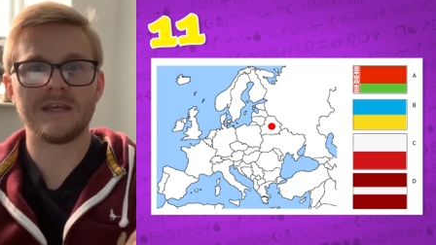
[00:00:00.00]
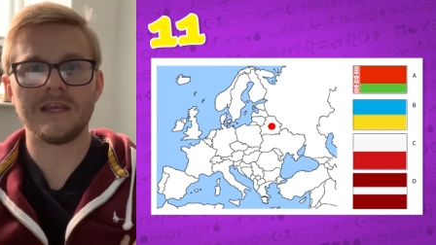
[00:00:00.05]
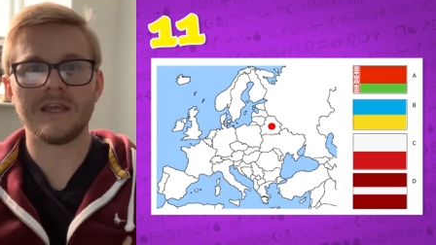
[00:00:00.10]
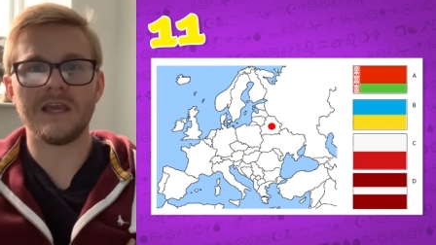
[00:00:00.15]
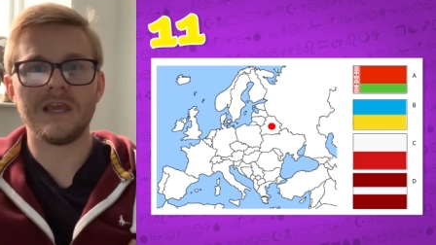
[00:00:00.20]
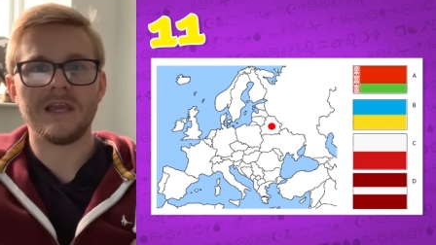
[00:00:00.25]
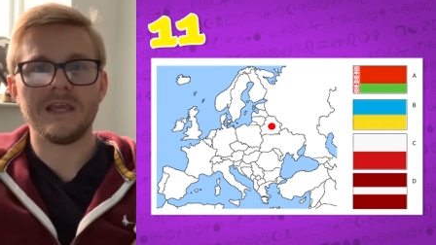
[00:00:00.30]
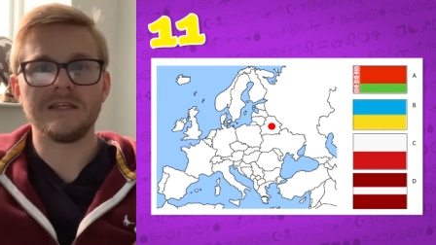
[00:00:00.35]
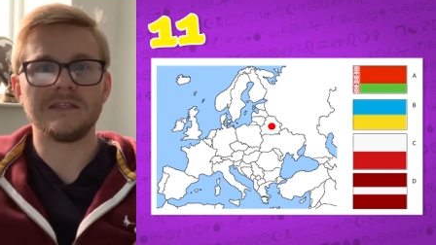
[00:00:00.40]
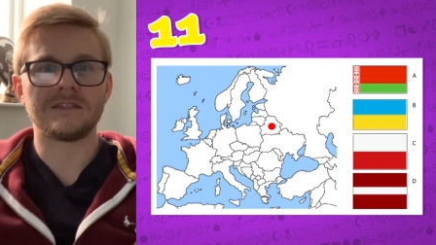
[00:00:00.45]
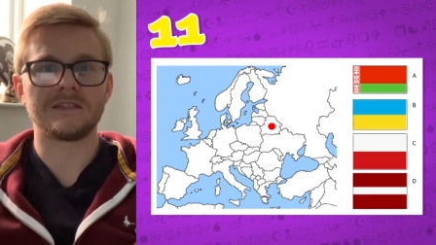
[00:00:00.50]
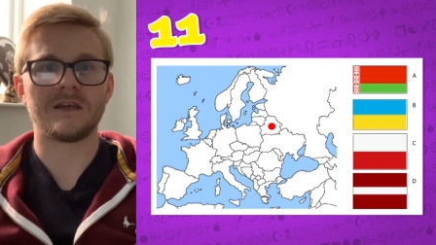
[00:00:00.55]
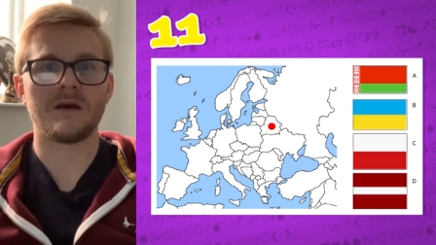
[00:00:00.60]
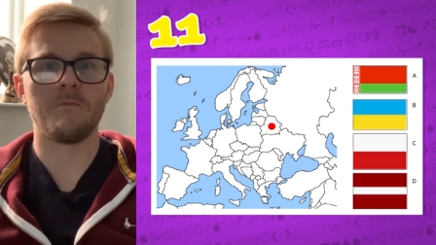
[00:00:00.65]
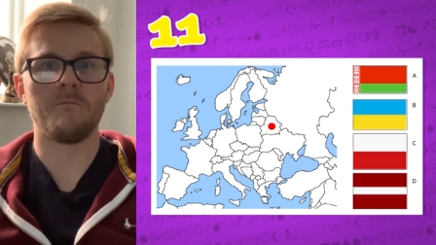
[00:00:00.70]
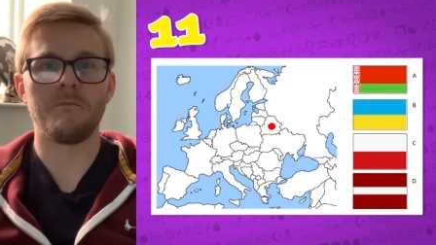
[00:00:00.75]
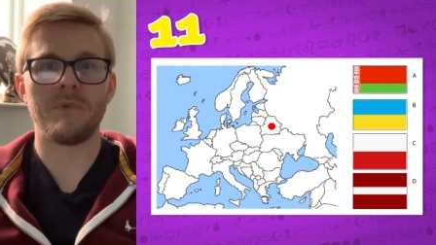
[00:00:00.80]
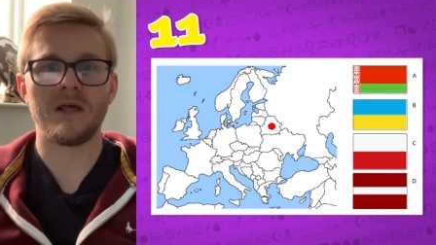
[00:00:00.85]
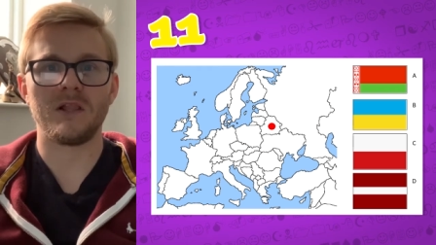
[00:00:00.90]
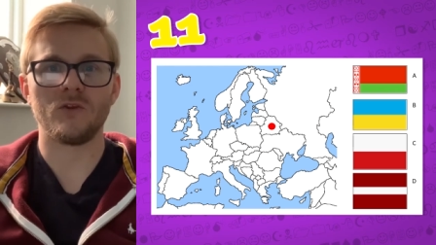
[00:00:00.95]
is
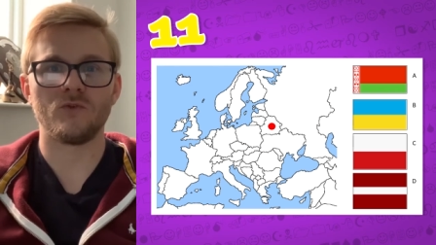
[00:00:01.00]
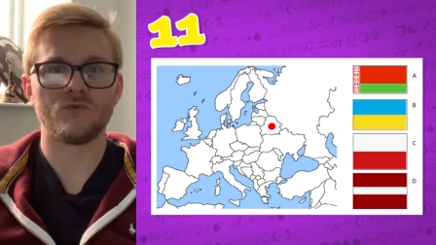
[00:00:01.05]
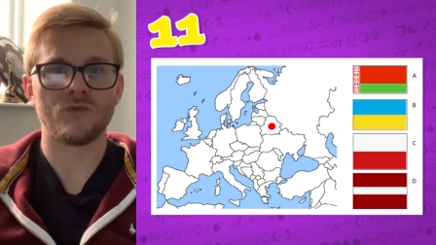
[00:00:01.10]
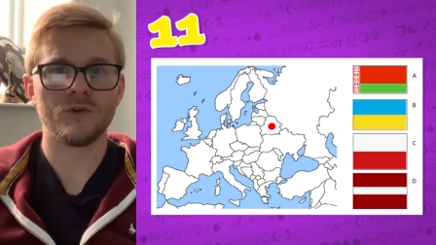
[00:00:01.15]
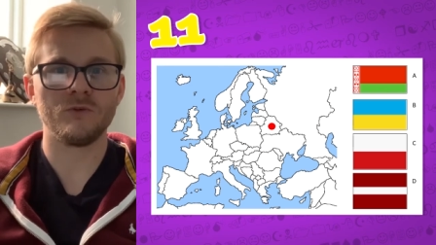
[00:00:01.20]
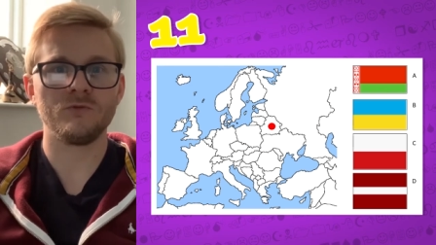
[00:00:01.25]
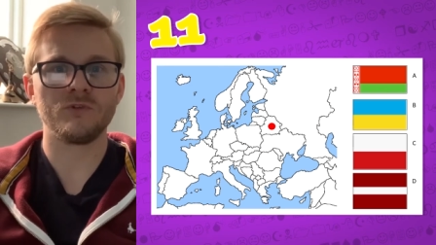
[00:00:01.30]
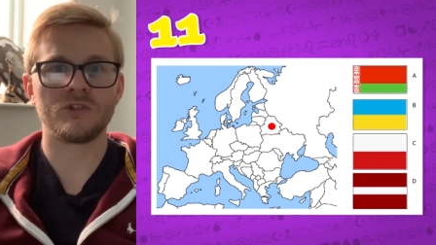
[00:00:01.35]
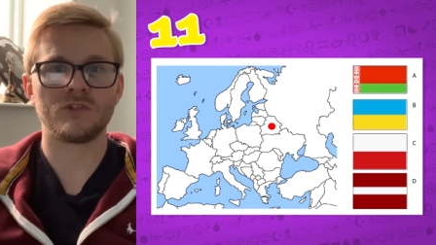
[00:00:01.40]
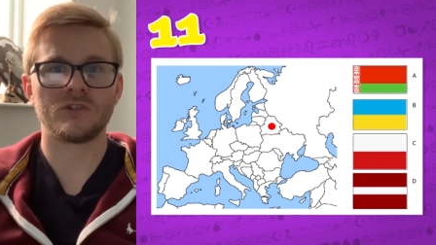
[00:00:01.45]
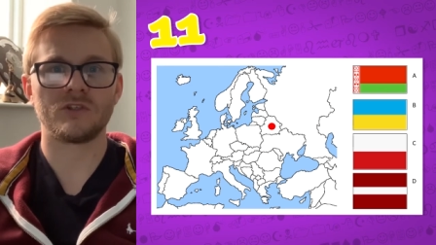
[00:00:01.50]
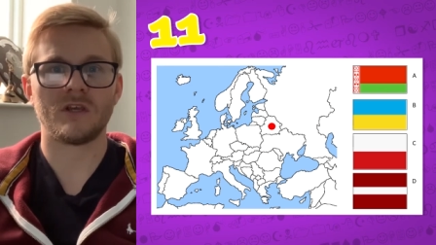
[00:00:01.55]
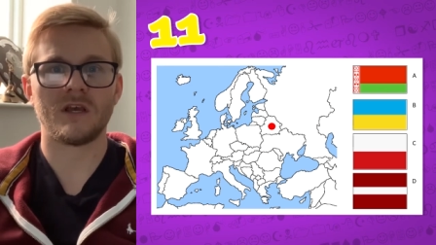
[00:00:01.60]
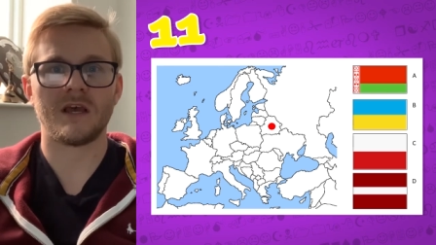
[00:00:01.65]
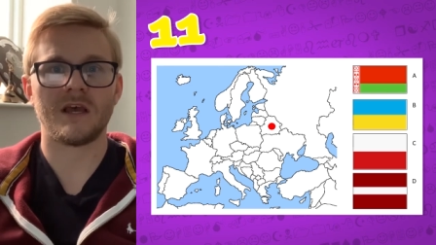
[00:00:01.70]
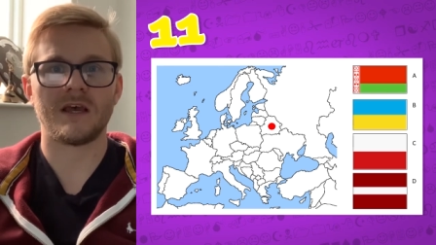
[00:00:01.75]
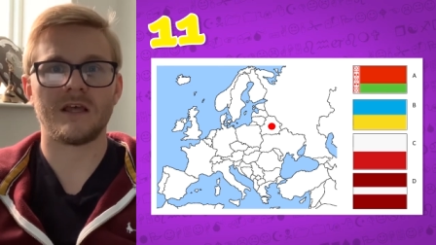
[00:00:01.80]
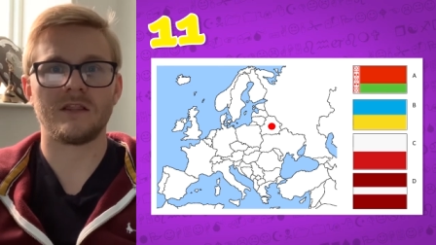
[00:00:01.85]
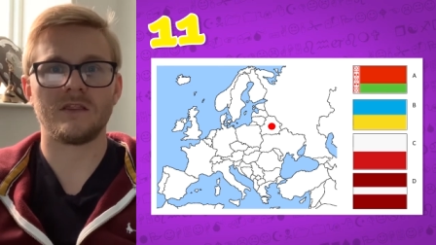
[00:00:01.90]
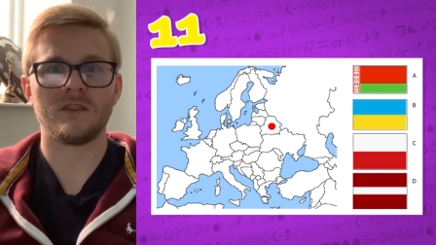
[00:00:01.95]
Belarus
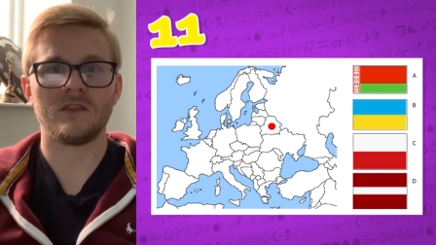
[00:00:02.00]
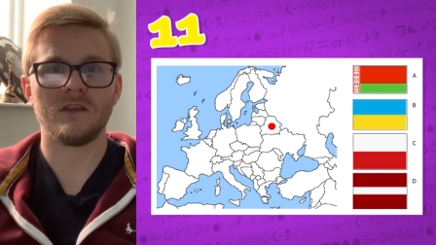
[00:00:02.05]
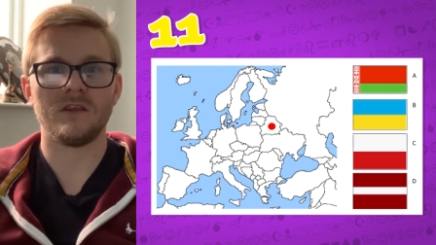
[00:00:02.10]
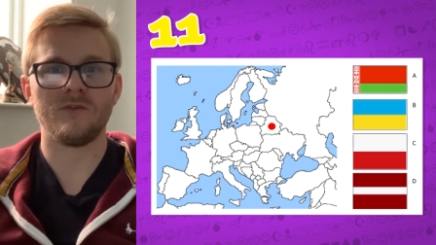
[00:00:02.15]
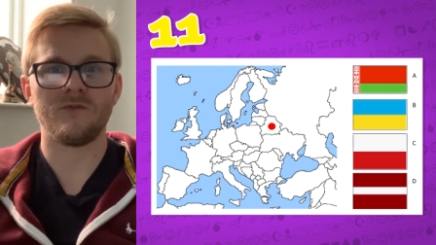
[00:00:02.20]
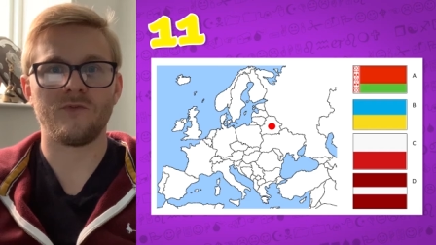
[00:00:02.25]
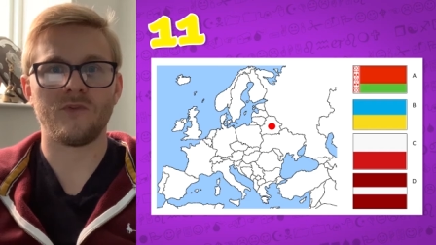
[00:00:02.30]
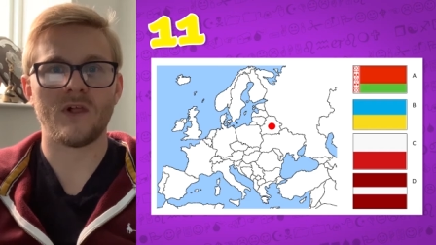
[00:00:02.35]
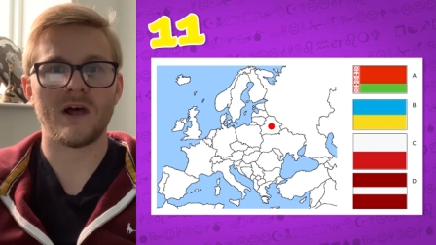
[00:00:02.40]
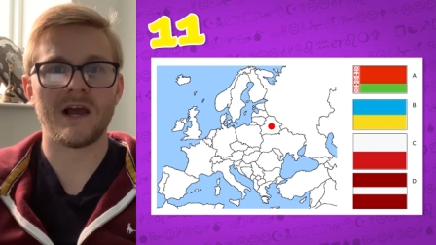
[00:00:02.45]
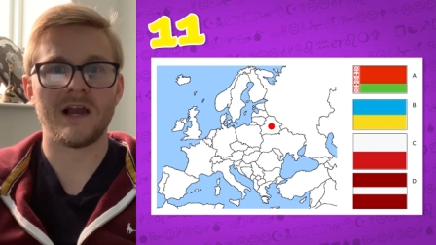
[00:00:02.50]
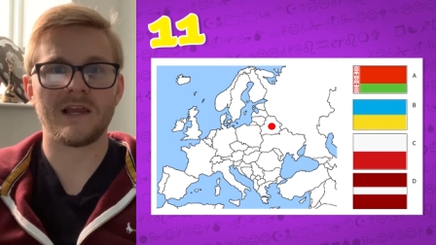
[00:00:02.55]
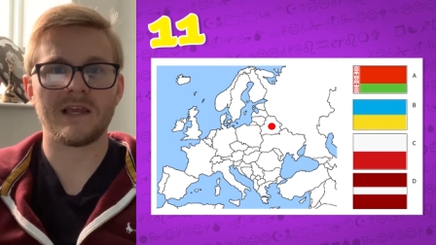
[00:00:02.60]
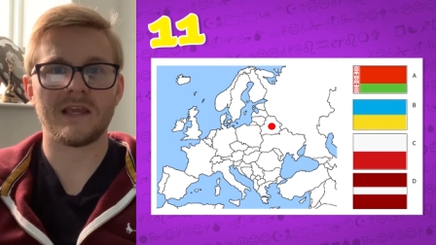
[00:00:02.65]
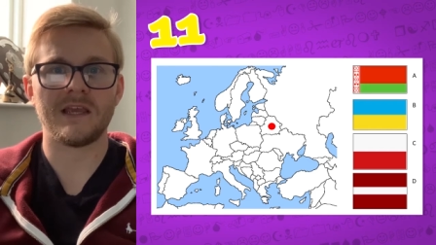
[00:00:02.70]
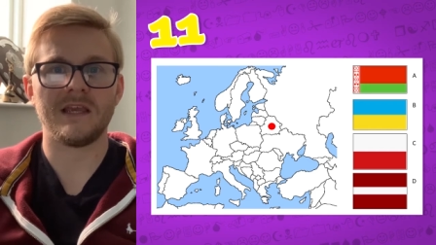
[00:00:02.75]
and the flag